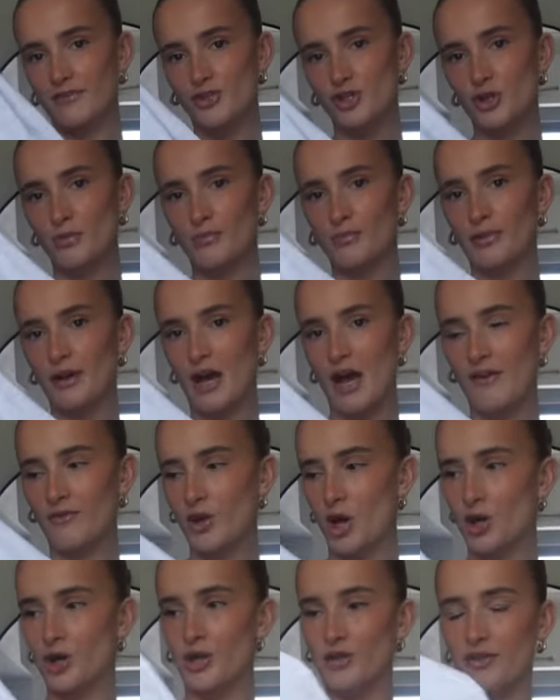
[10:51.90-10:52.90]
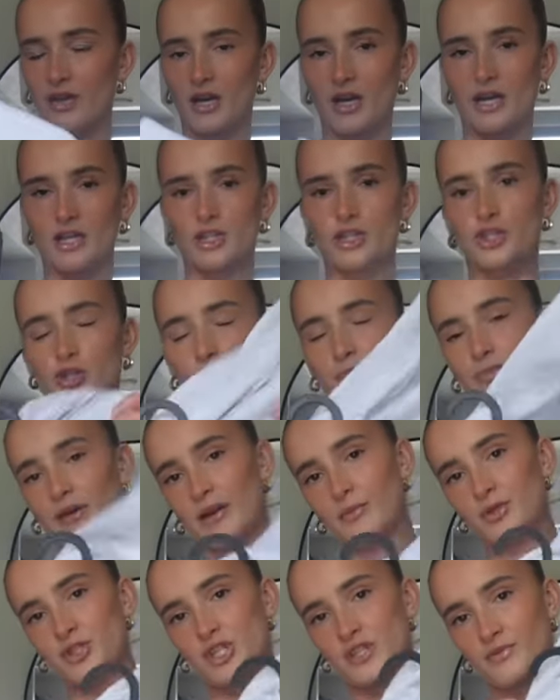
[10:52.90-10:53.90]
For jumper, I've got another jumper
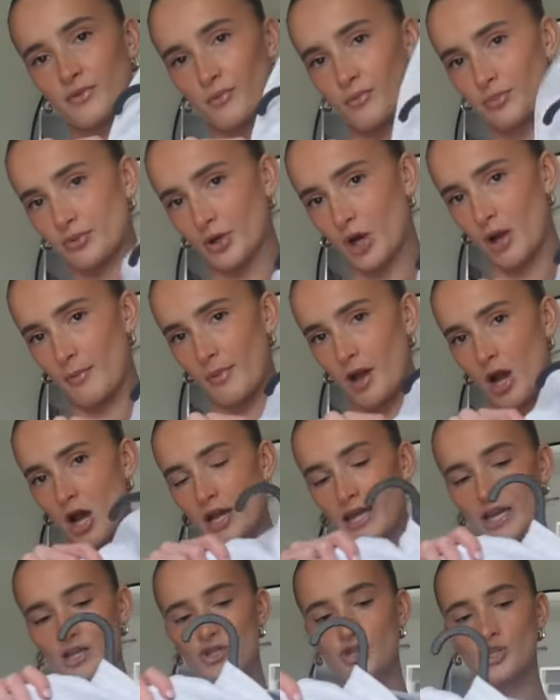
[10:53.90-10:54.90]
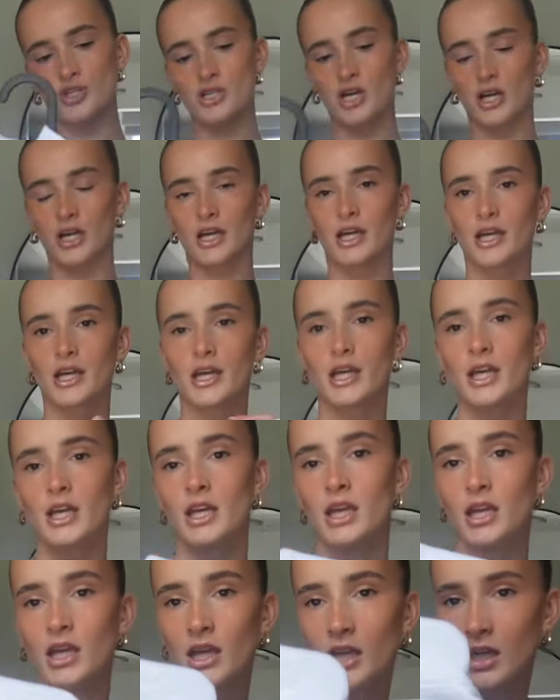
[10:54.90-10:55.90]
which is from Primark. It's just like a
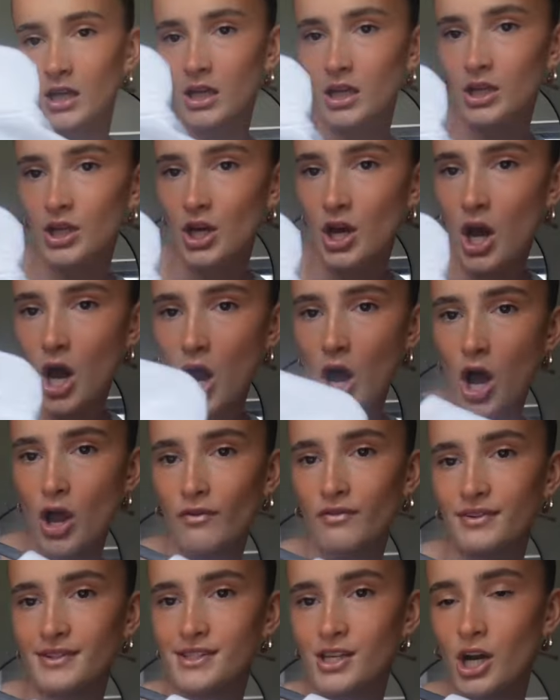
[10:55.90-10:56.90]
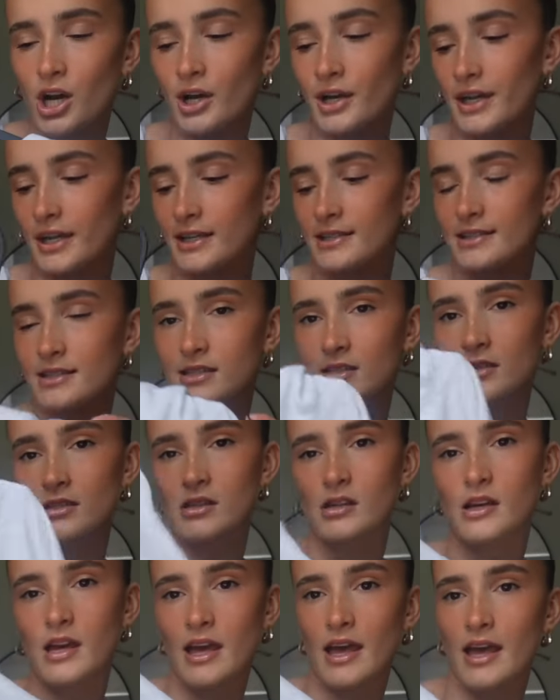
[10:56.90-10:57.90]
oversized
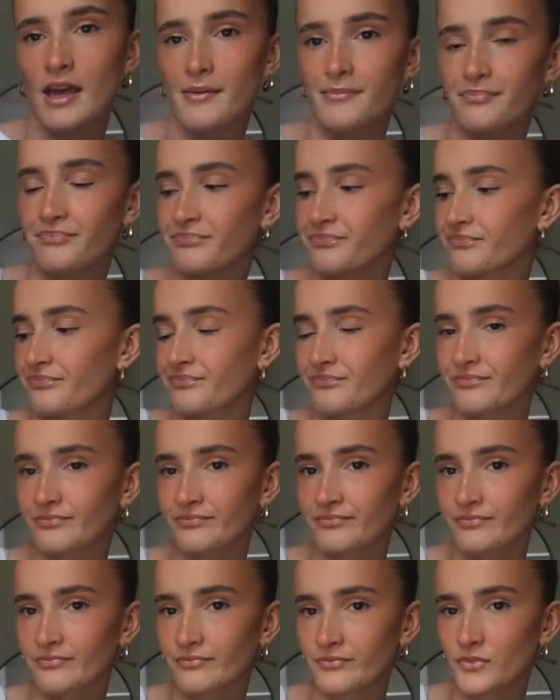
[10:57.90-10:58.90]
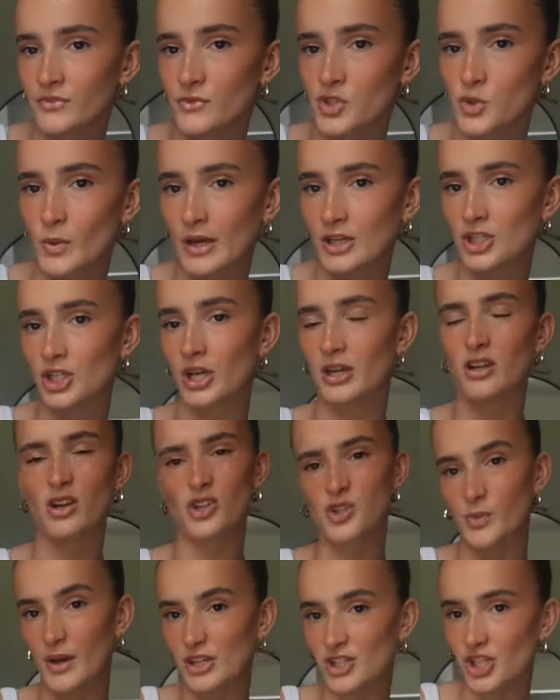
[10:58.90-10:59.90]
sweatshirt,
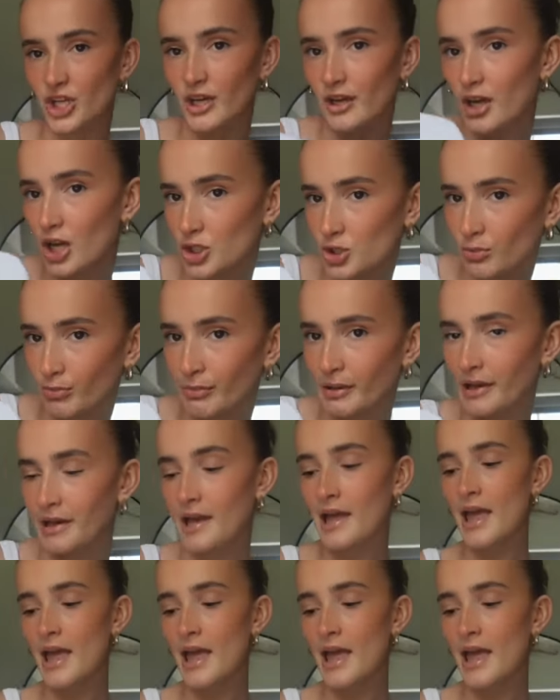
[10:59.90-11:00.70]
not a sweatshirt, a jumper.